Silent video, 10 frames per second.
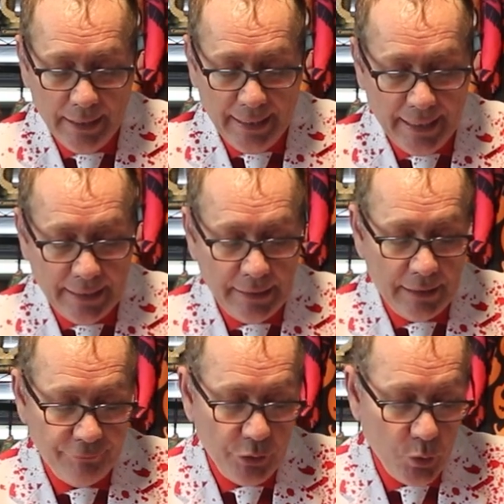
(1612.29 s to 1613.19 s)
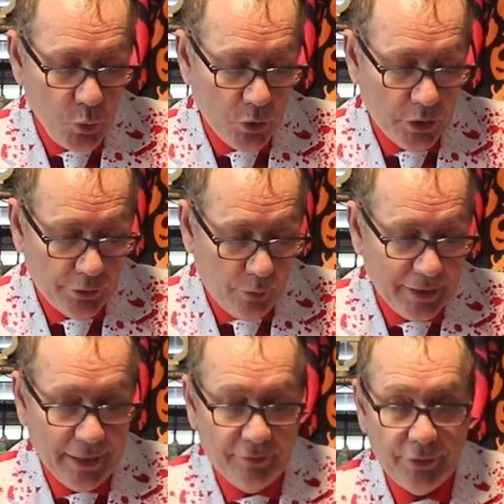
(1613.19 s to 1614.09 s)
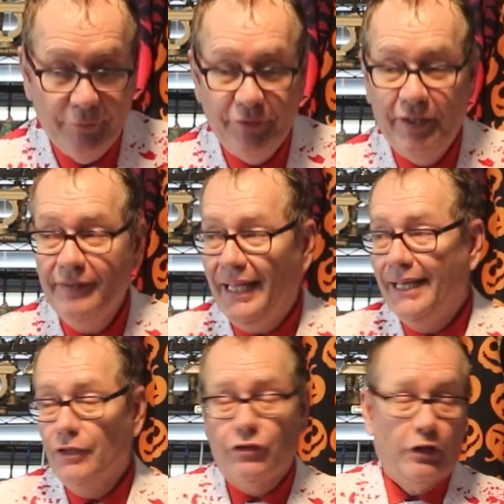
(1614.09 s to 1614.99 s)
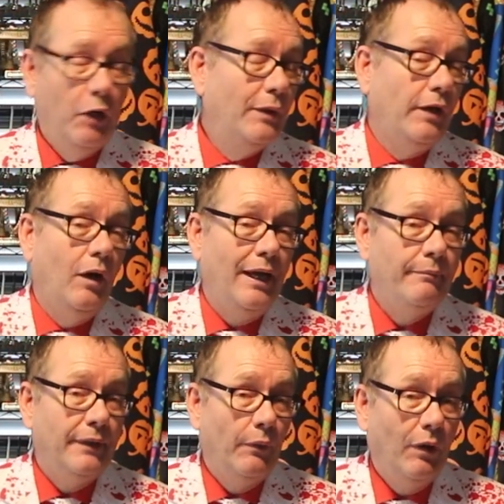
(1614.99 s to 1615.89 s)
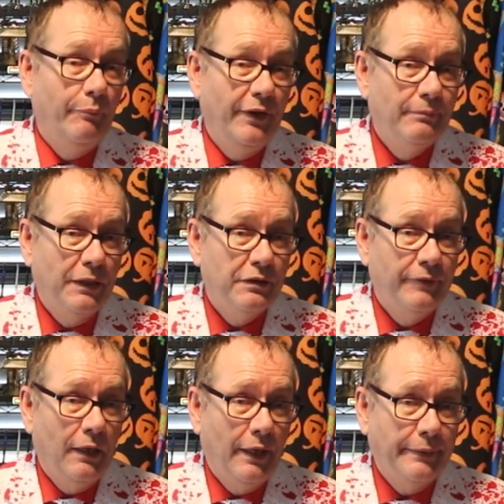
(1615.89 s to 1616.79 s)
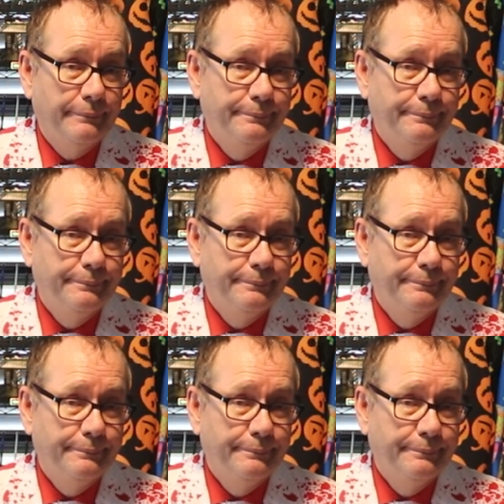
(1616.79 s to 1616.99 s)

And if you go to guest services at a slower time, there won't be as much of a line.